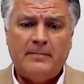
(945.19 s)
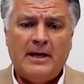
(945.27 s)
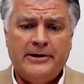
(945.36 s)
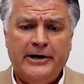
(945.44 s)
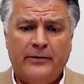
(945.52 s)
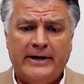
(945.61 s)

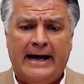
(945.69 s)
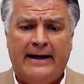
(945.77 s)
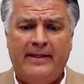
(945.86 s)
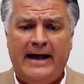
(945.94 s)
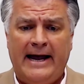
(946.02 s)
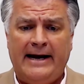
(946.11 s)
You know, can
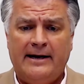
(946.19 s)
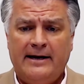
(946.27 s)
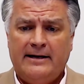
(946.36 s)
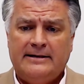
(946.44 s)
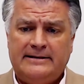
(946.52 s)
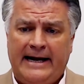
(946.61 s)
they
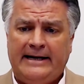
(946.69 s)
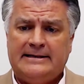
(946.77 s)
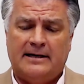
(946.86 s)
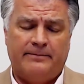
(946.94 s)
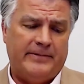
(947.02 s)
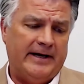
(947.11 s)
take
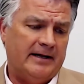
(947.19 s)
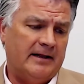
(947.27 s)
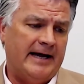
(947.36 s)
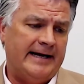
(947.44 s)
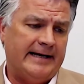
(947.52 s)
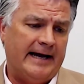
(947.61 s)
something
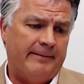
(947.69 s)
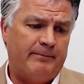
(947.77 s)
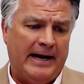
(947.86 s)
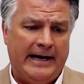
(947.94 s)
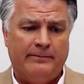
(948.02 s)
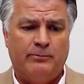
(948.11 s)
like a
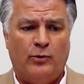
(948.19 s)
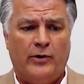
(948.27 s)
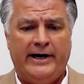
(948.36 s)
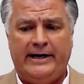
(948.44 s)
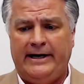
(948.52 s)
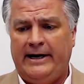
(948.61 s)
pain
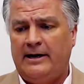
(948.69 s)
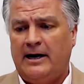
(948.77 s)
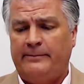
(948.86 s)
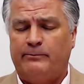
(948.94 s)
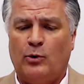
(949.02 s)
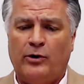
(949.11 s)
point in
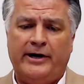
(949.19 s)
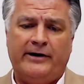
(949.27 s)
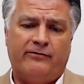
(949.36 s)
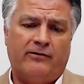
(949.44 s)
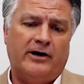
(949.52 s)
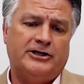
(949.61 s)
onboarding
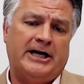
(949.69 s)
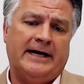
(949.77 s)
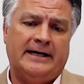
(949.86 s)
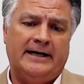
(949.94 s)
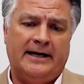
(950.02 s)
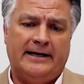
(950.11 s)
for a
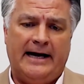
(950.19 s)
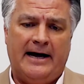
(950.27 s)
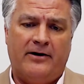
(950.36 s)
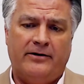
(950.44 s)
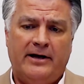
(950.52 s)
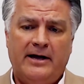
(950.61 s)
checking account